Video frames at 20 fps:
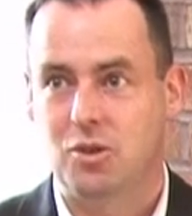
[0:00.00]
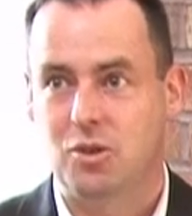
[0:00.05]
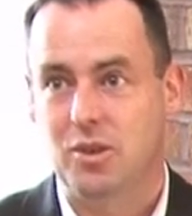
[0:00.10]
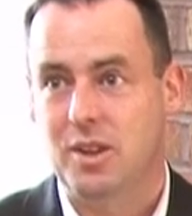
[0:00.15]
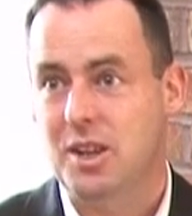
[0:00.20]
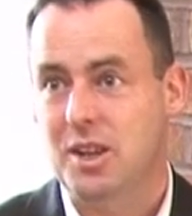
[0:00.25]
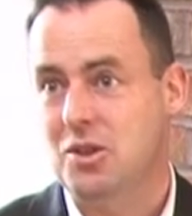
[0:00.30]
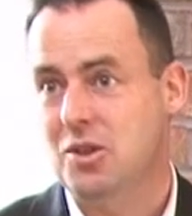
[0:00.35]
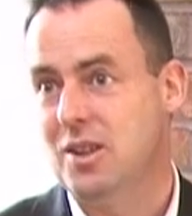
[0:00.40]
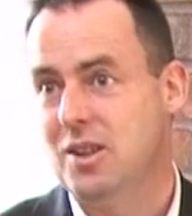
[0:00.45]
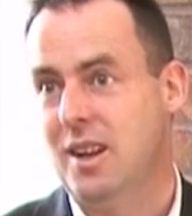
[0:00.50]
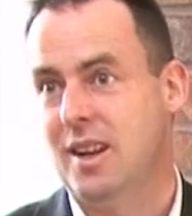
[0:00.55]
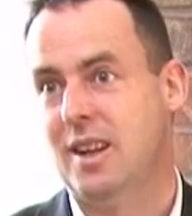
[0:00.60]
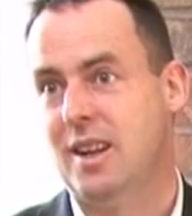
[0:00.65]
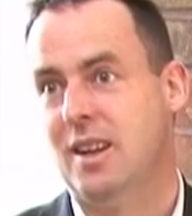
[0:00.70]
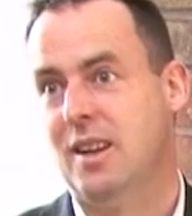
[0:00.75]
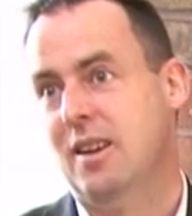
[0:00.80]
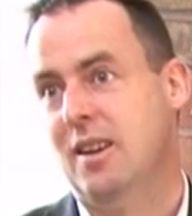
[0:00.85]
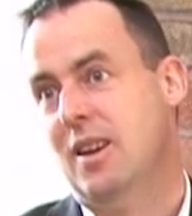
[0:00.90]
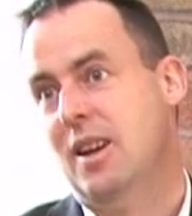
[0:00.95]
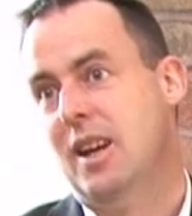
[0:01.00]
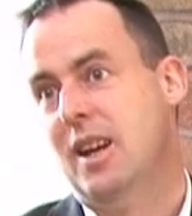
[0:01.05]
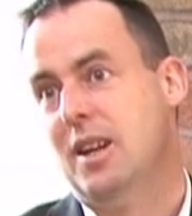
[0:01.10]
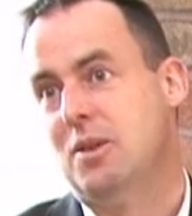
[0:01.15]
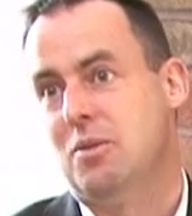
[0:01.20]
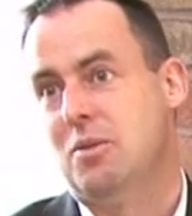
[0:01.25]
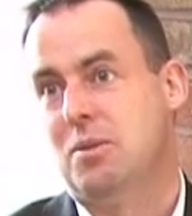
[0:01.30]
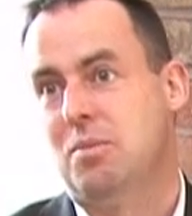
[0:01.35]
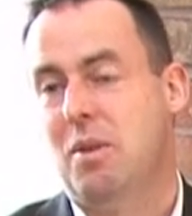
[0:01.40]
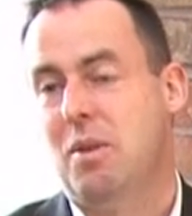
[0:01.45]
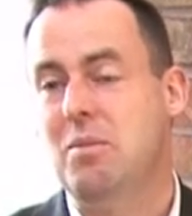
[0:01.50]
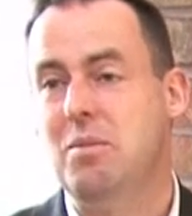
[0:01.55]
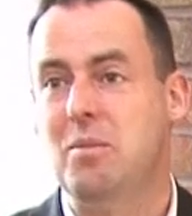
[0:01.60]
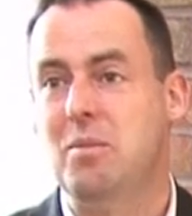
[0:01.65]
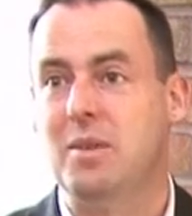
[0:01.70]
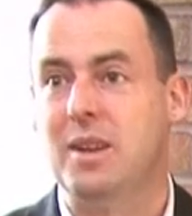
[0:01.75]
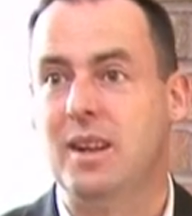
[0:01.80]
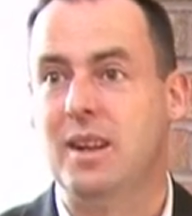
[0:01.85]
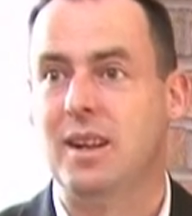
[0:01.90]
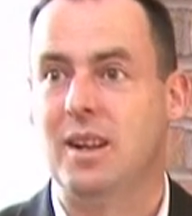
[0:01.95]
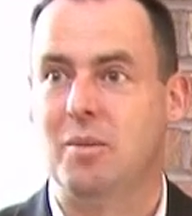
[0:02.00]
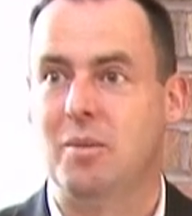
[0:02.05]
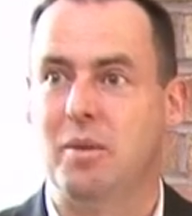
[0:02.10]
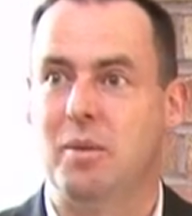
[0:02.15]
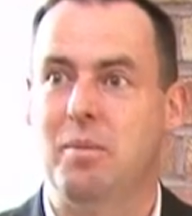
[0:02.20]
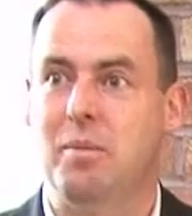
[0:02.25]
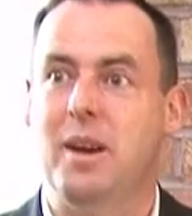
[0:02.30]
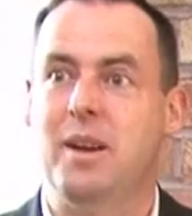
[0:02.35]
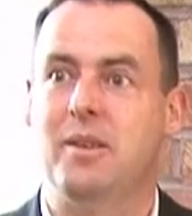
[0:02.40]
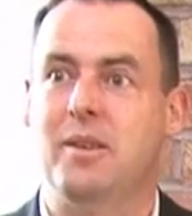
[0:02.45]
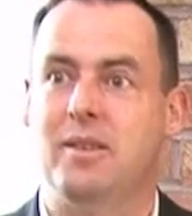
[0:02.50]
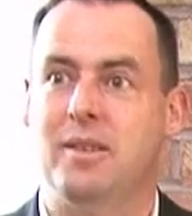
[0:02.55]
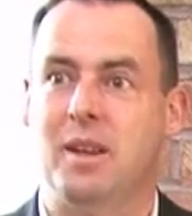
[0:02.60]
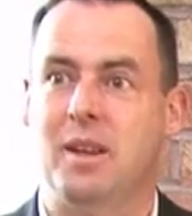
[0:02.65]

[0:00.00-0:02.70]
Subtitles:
Traditionally, it was probably a little bit better